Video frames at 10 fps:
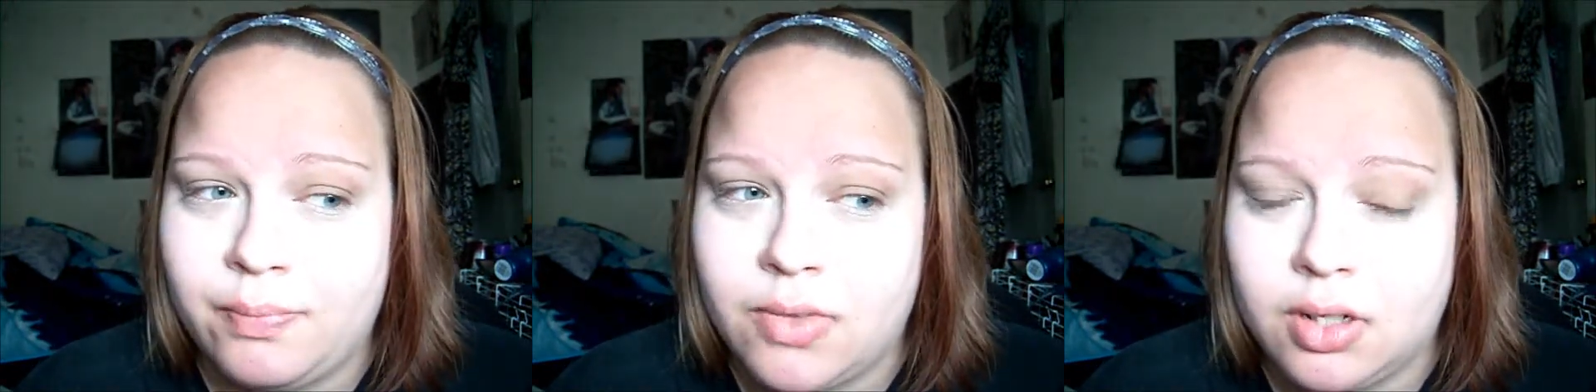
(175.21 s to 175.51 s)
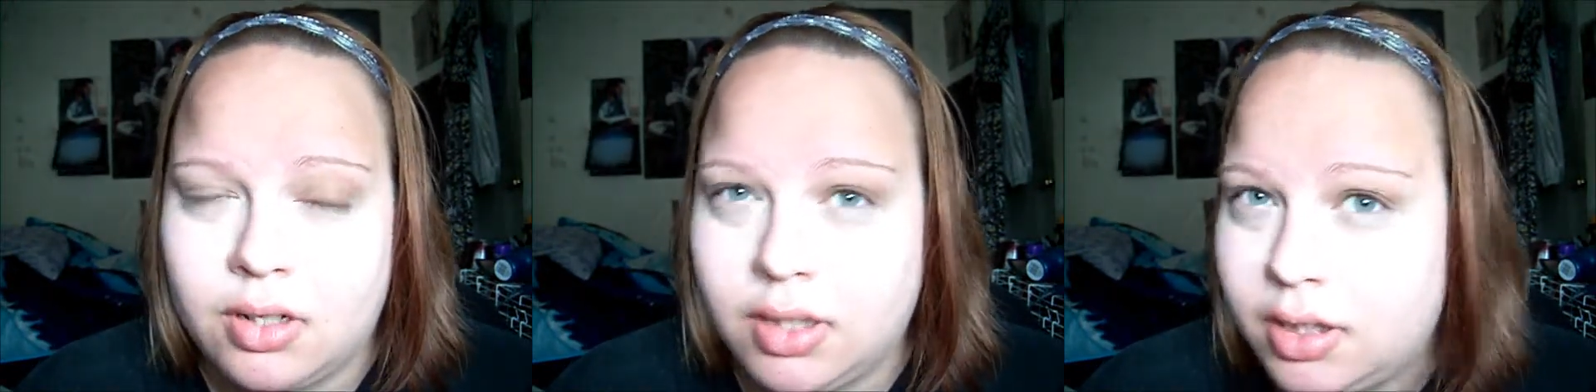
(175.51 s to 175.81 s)
the
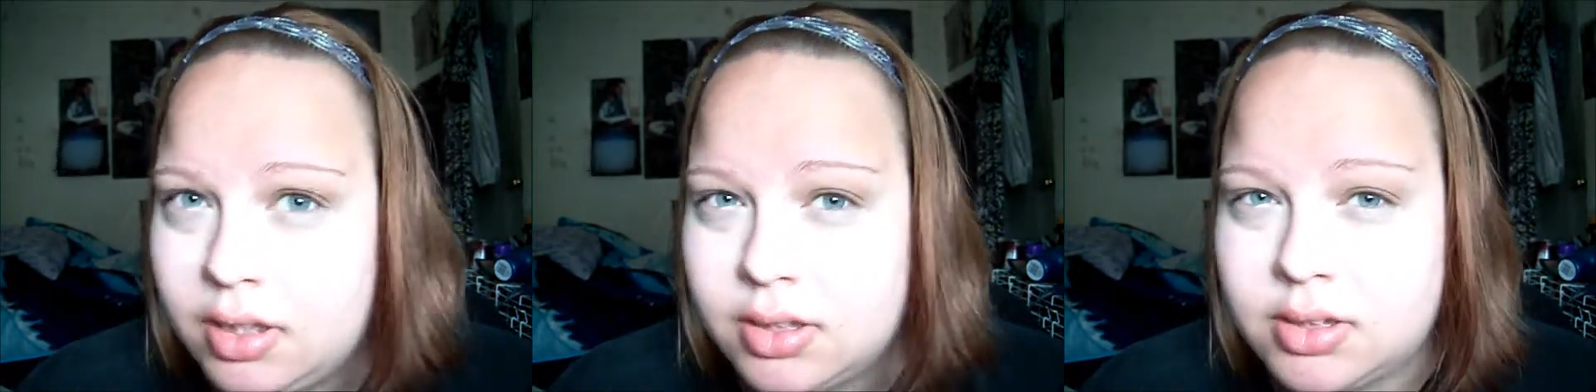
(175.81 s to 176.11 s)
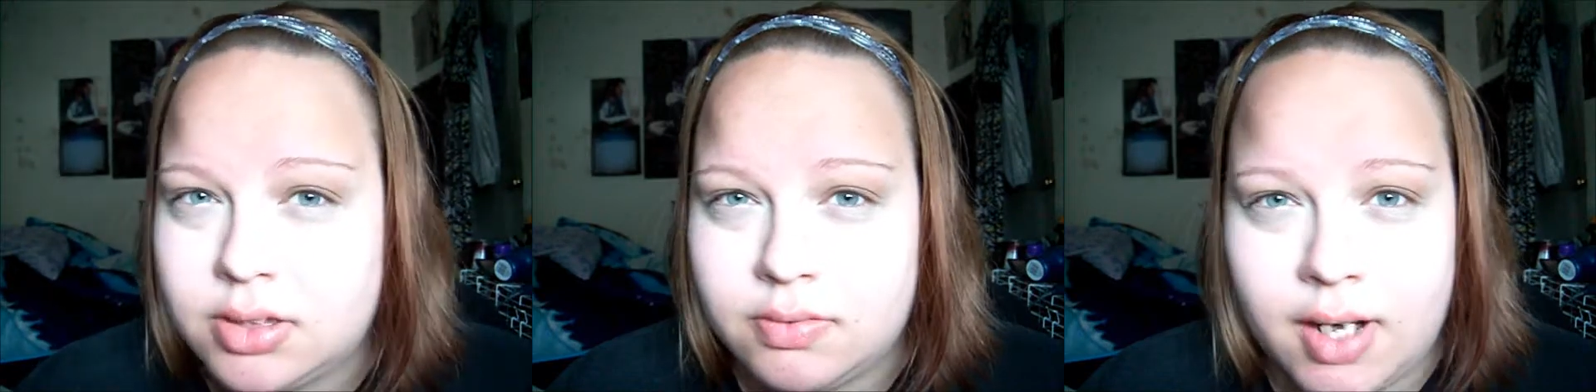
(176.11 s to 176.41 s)

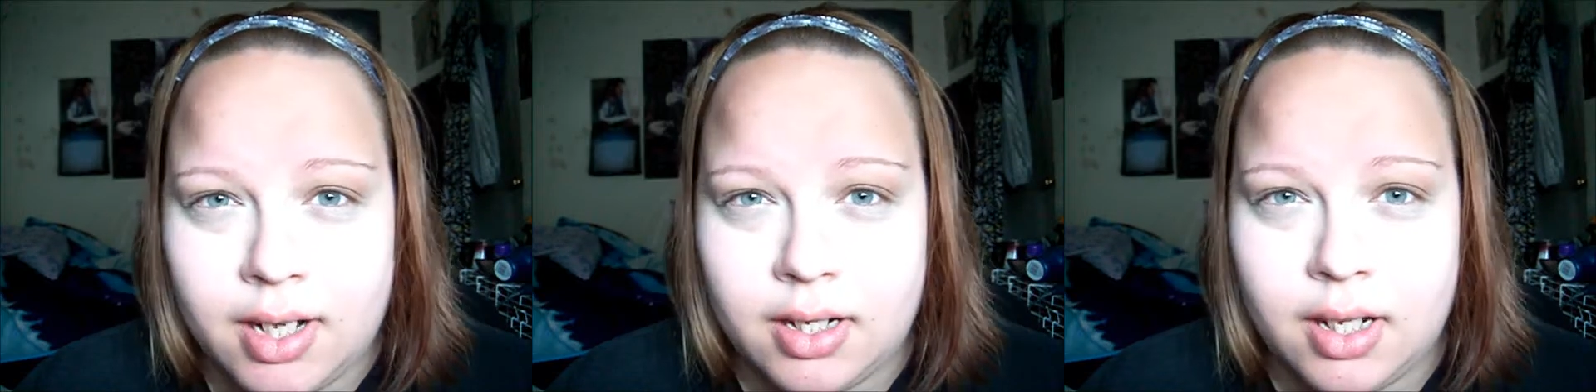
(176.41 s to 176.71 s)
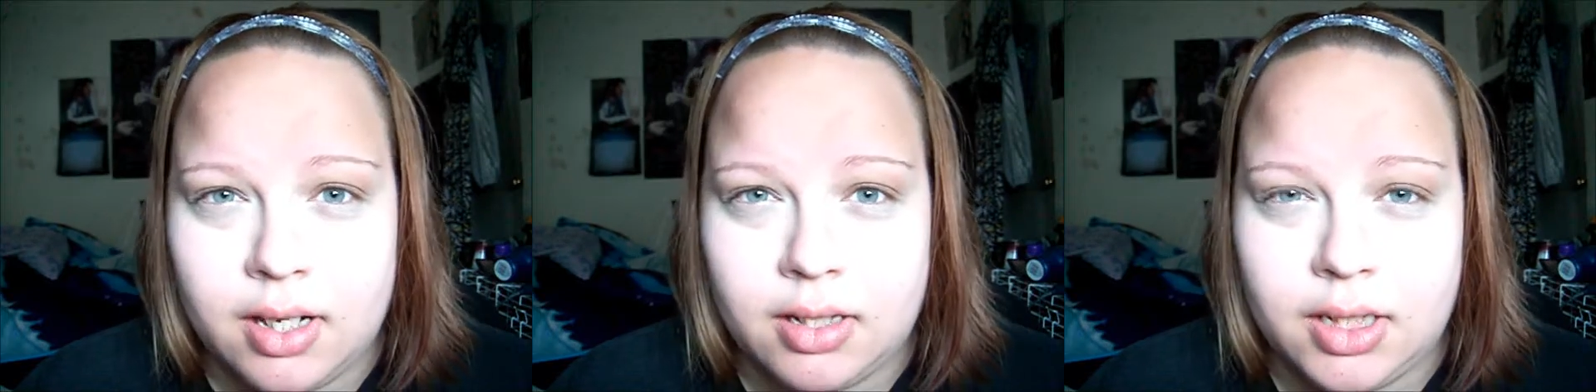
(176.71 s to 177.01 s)
clearance rack
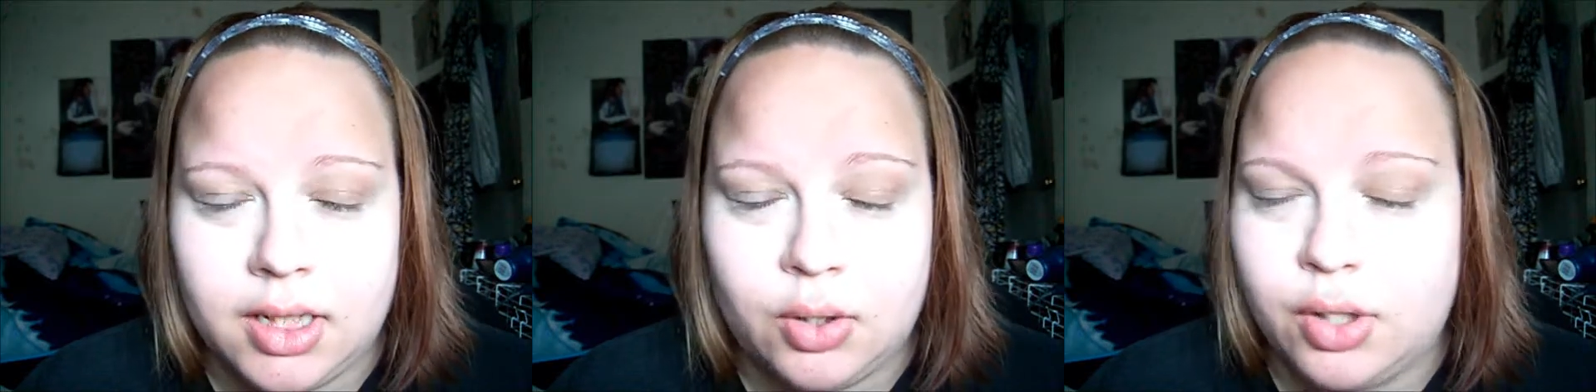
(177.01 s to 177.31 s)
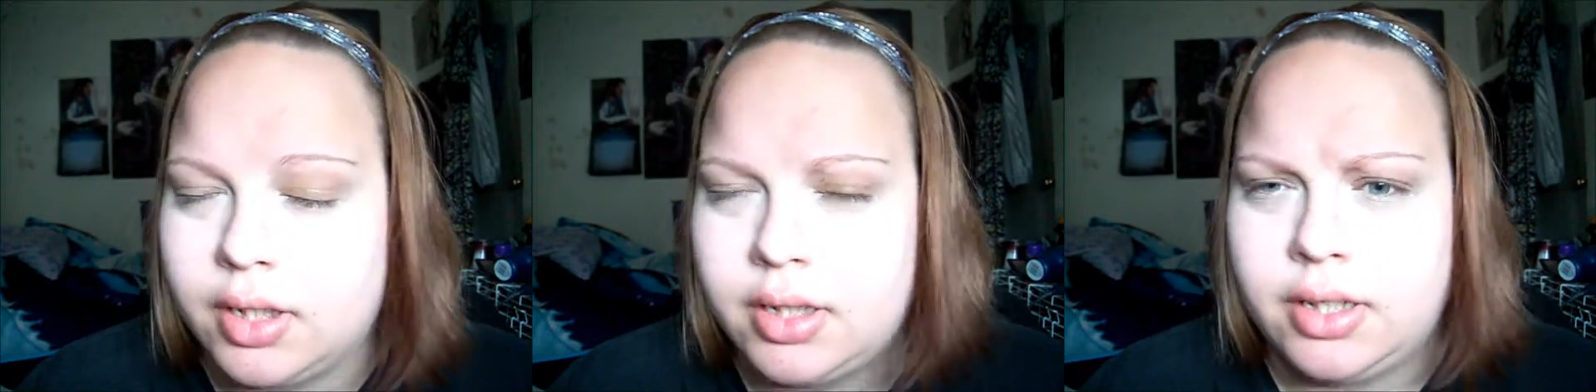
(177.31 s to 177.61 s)
at or
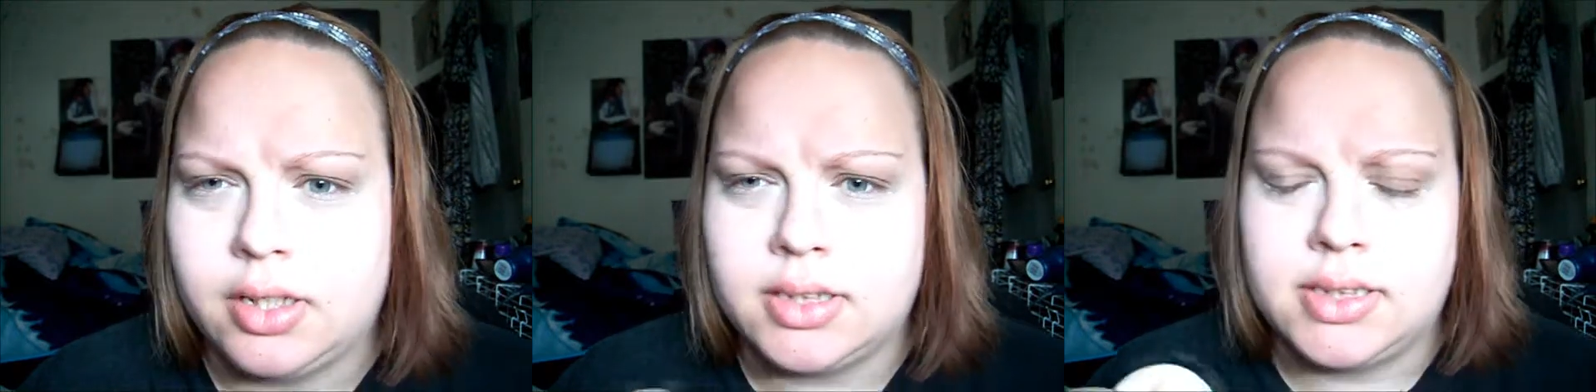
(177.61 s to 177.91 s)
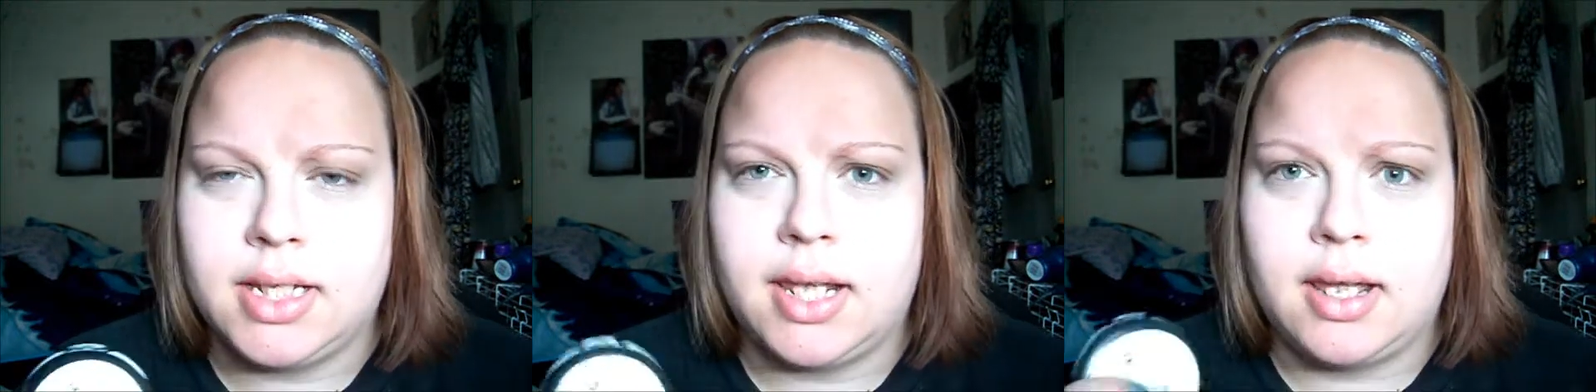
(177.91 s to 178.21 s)
the clearance
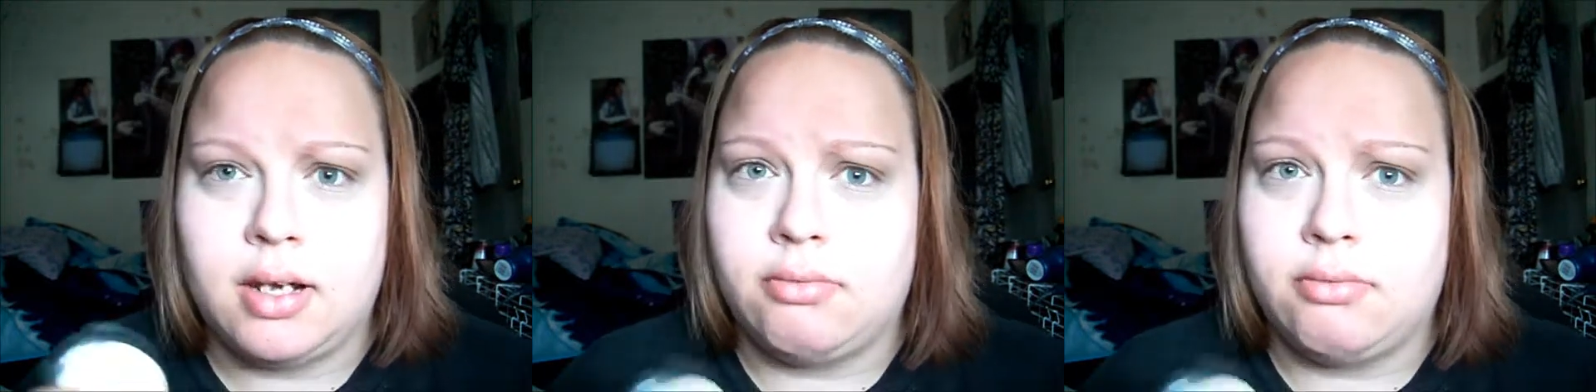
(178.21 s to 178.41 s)
thing at